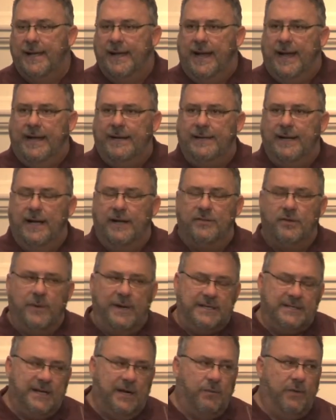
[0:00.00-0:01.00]
And the
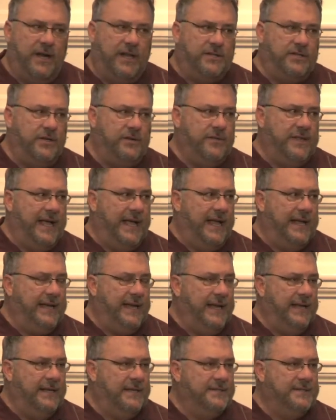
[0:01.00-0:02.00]
reason I want to do
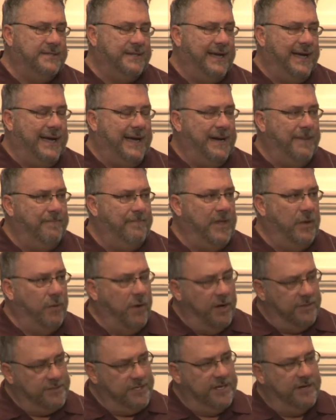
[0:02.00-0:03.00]
that is, and
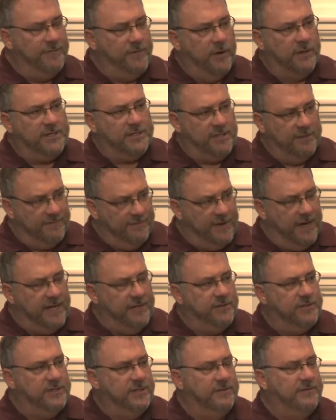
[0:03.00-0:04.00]
we're also going to focus on
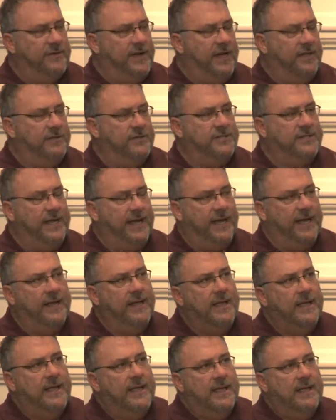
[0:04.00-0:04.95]
fathers on Father's Day,